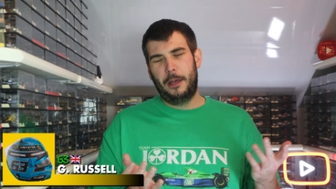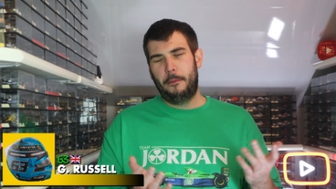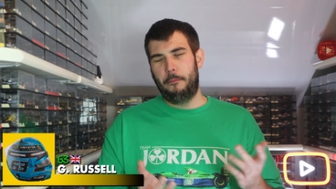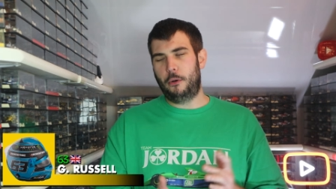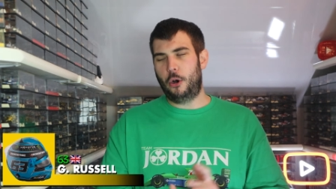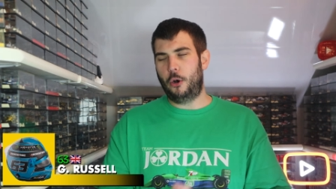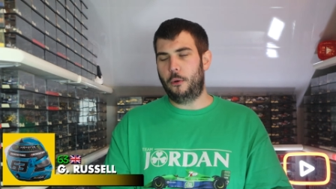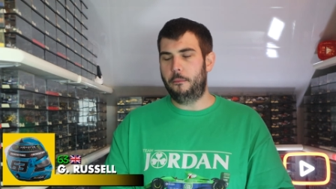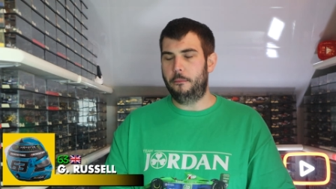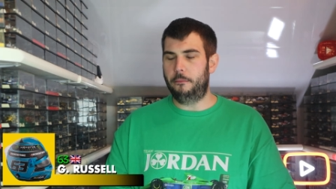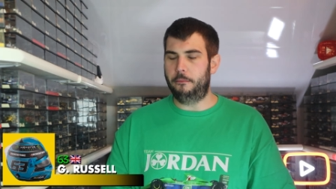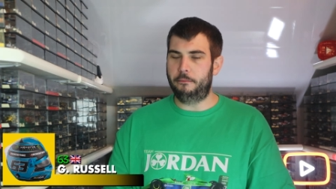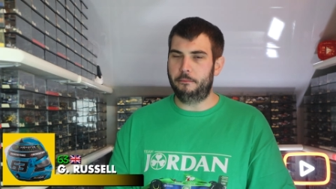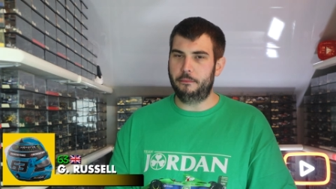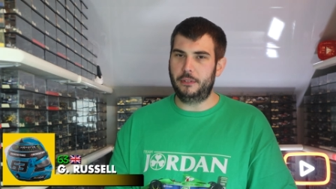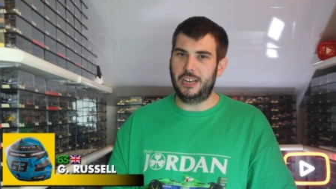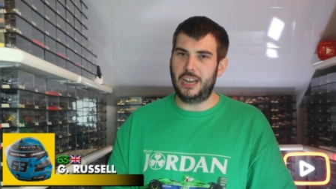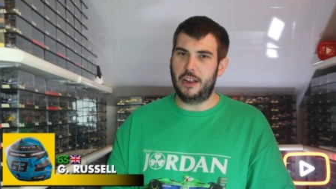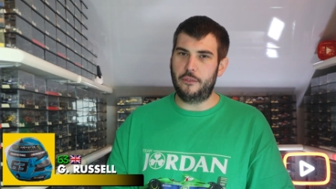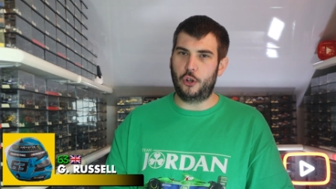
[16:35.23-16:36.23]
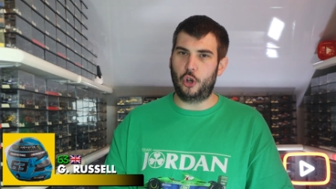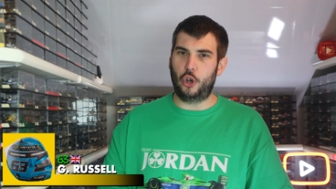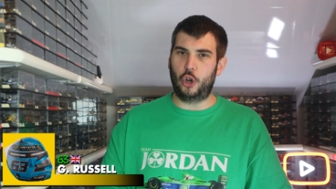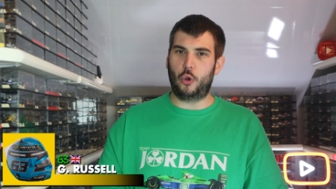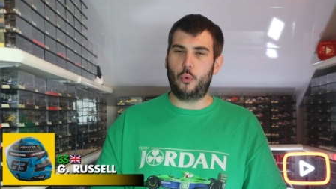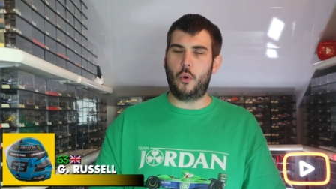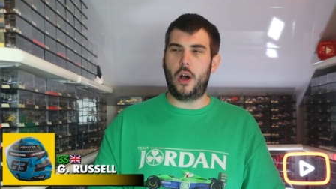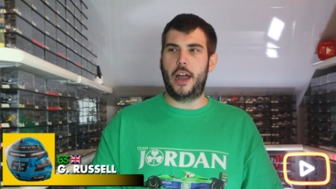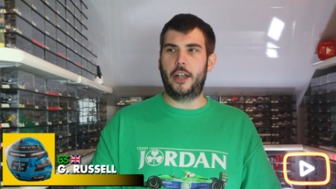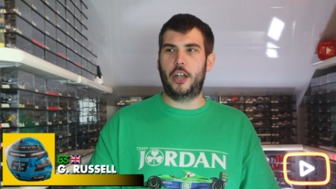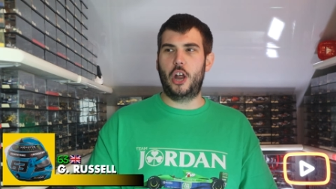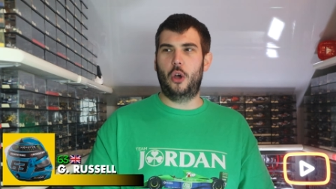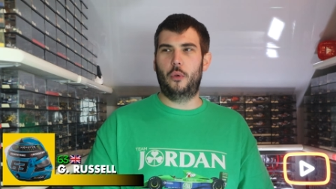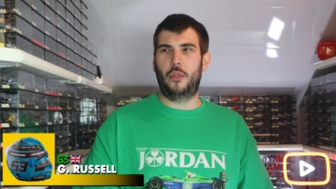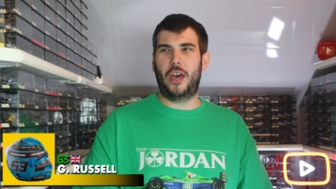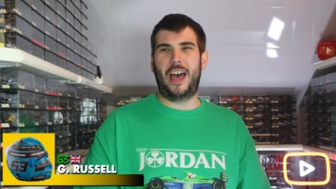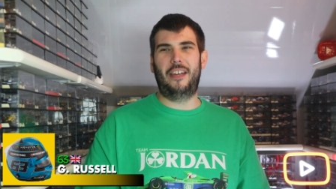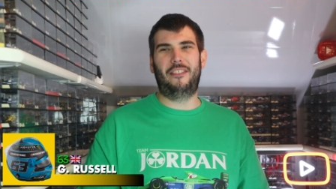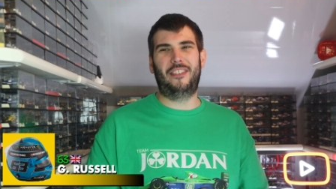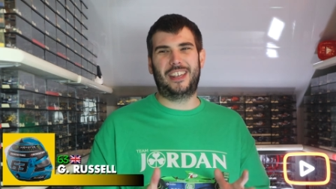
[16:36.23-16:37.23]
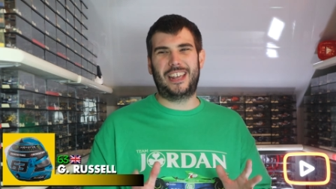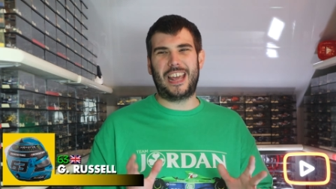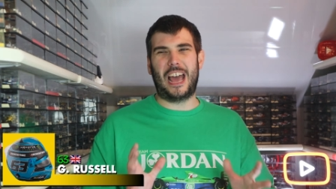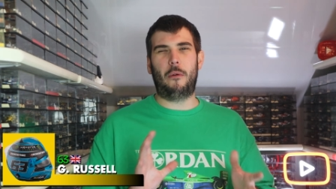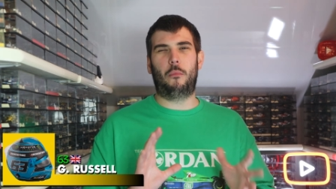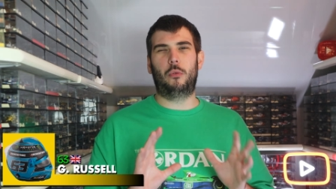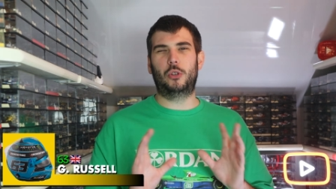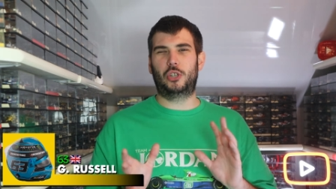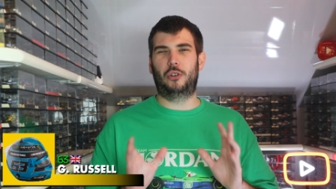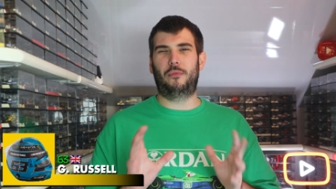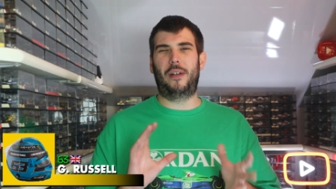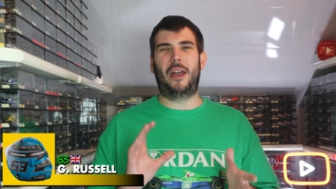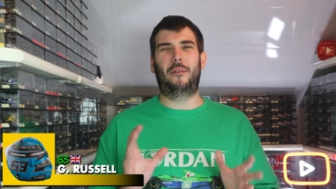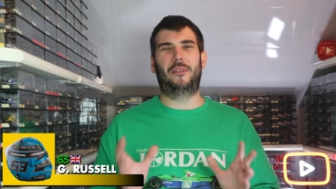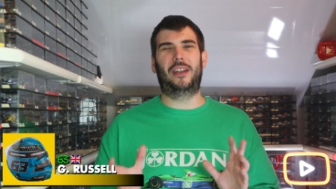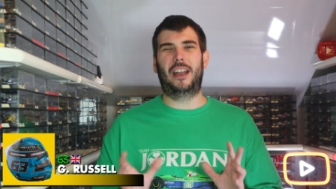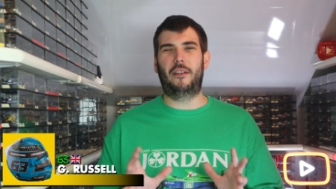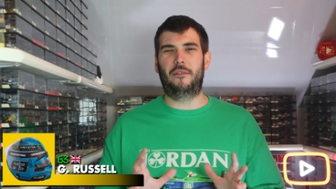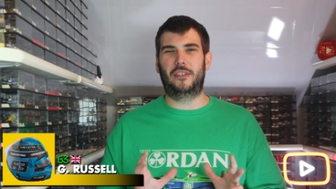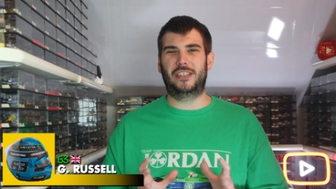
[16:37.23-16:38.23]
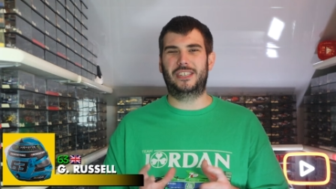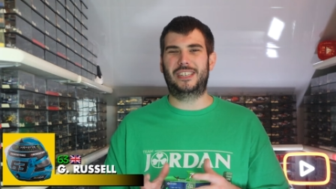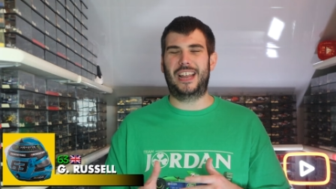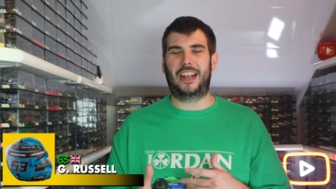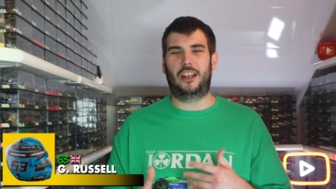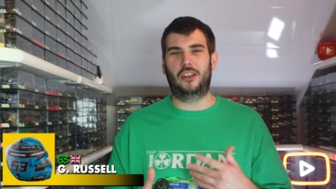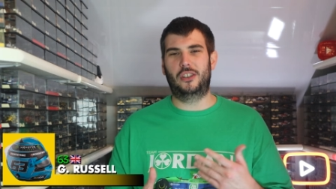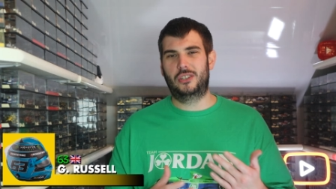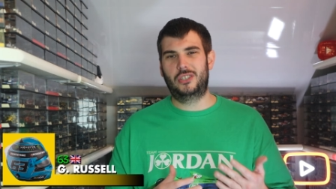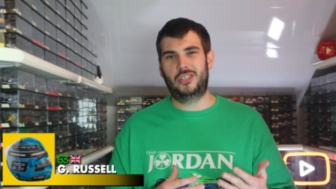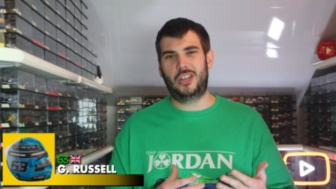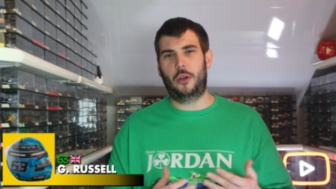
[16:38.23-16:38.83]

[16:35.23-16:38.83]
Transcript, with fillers: But you're never going to quite know that, and the gap was around 11 seconds.